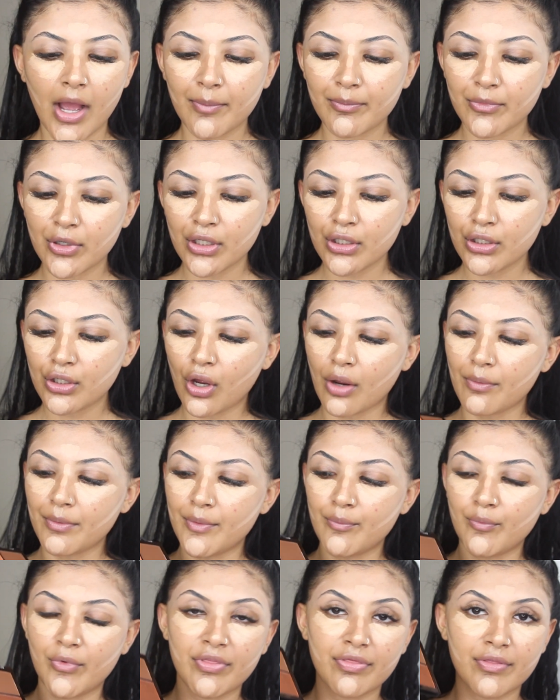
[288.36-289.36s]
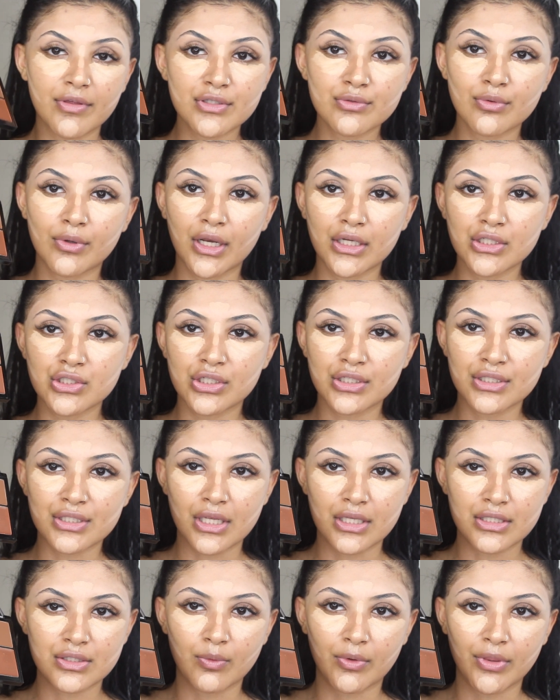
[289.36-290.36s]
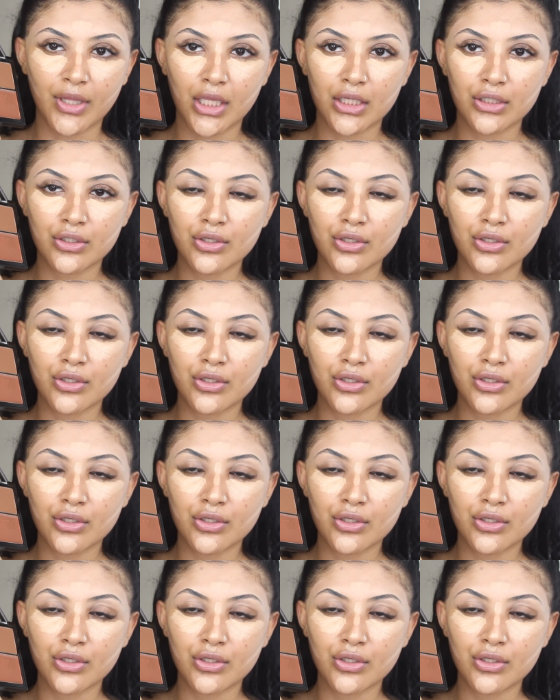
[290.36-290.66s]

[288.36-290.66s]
I'm gonna go in with this one. As you can see, it's the one that I